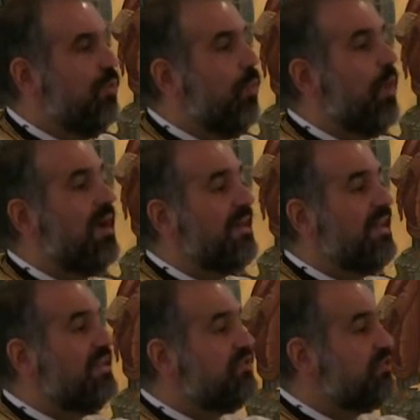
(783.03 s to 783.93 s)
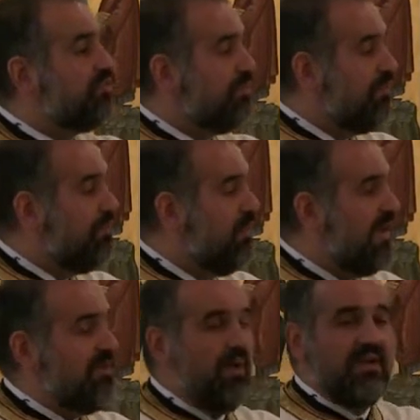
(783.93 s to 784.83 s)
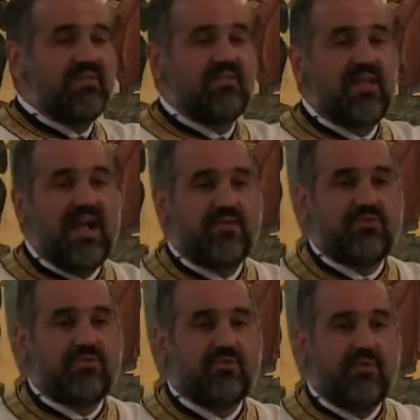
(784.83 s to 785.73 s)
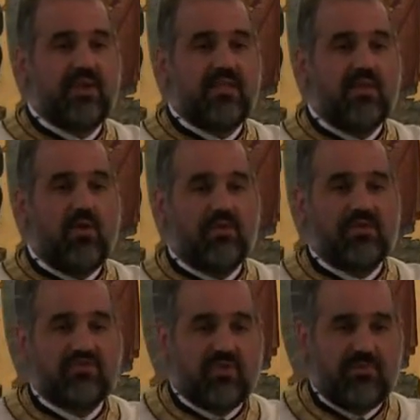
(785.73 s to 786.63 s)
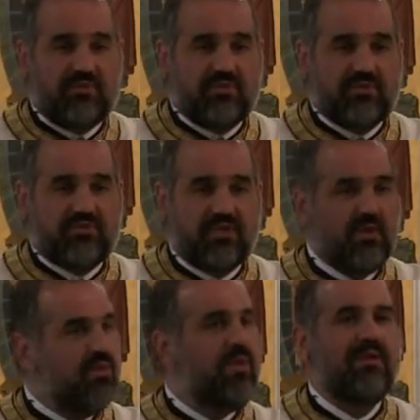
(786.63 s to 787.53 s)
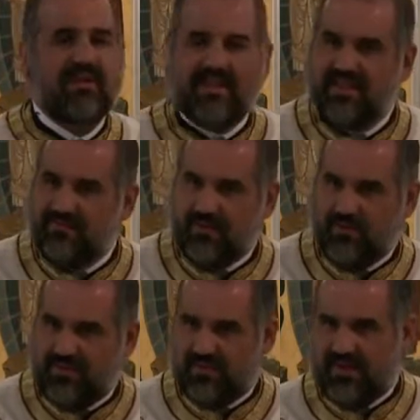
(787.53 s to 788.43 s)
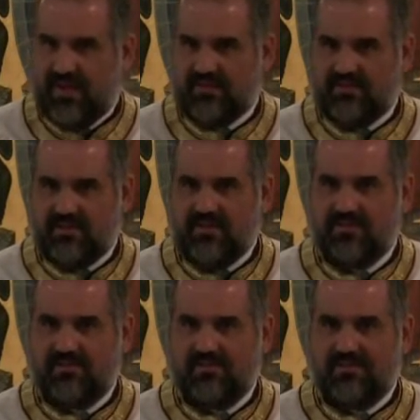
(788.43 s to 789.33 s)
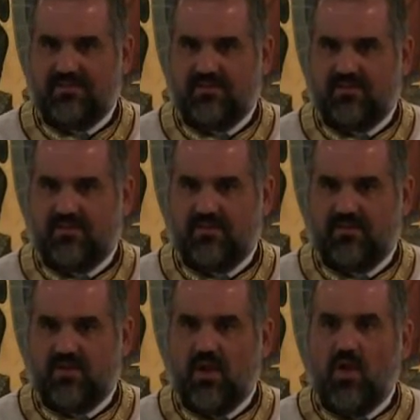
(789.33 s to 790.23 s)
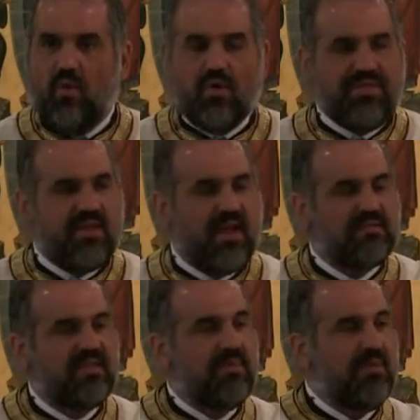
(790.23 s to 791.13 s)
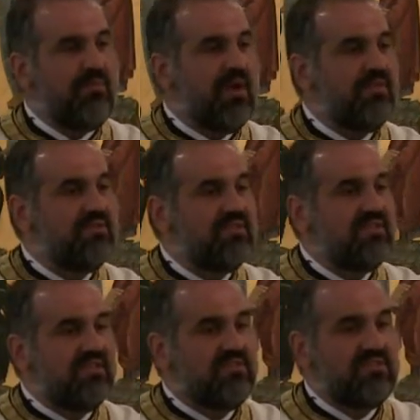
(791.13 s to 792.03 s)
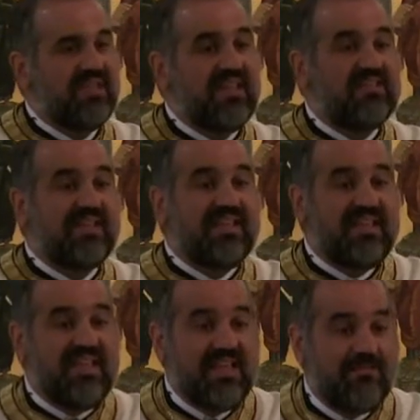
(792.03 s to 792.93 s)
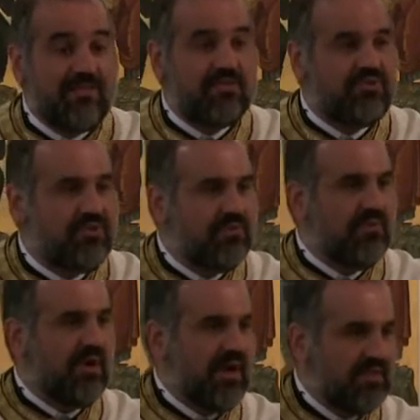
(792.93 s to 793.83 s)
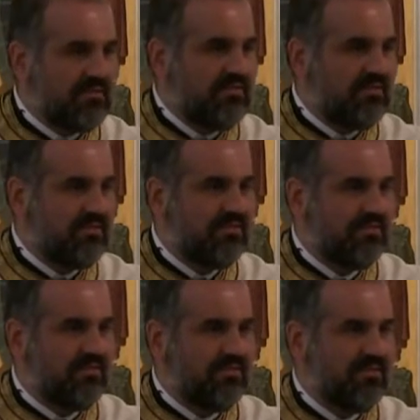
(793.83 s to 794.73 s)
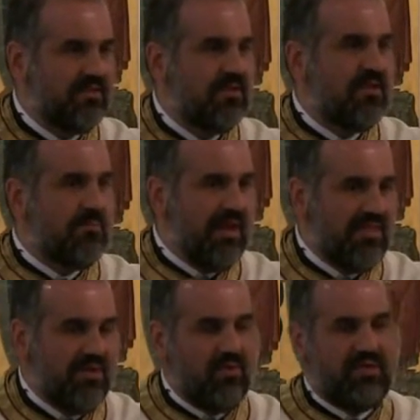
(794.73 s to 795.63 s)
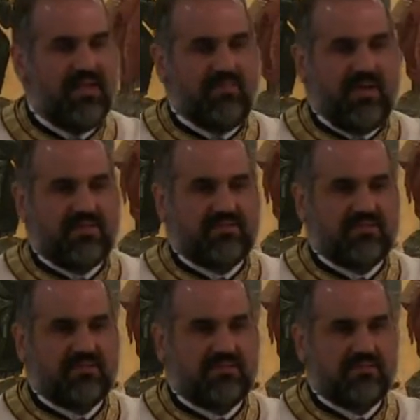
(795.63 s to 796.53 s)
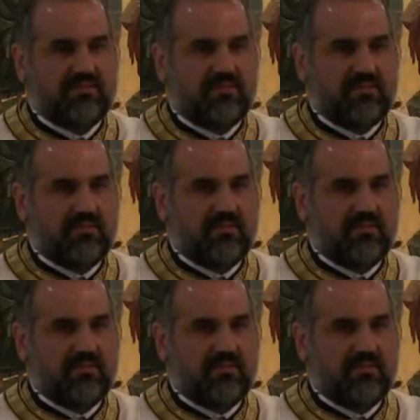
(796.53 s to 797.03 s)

what is true and what is not true in the Holy Scriptures, we are not living Orthodoxy. Orthodoxy, my brothers and sisters, is given to us by the Holy Apostles.